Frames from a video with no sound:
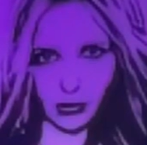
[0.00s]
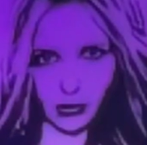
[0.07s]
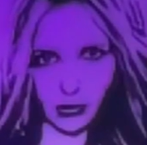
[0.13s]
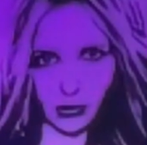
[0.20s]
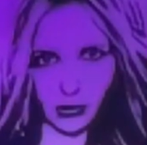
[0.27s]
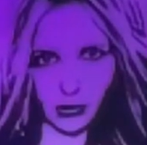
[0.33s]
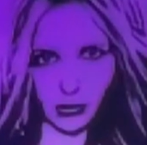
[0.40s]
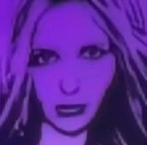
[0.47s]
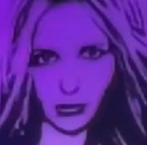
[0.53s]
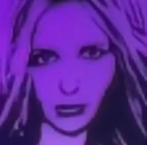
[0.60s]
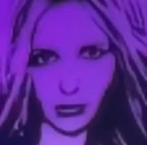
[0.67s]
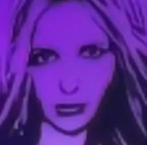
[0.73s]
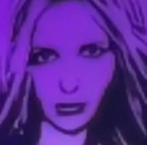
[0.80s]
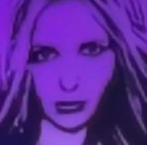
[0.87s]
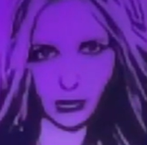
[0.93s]

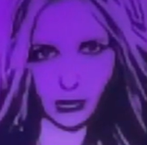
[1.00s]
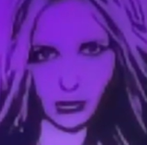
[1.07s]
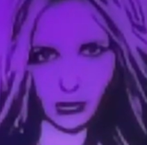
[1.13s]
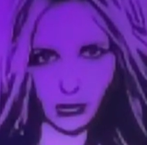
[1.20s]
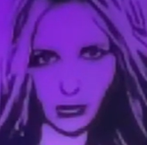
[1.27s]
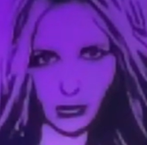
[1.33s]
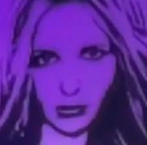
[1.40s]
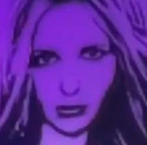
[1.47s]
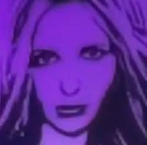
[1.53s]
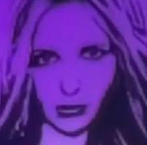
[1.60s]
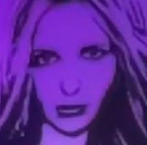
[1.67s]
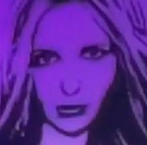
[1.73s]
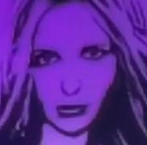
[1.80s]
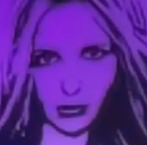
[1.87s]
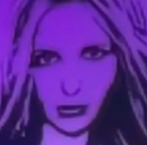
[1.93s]

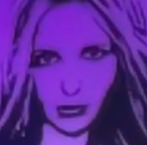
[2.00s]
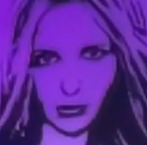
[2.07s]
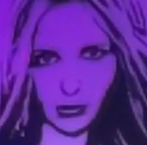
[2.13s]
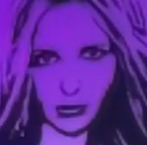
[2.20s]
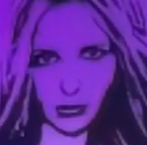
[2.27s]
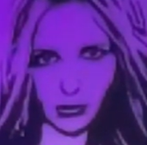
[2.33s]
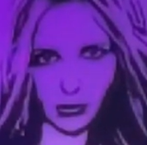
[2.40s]
[no speech]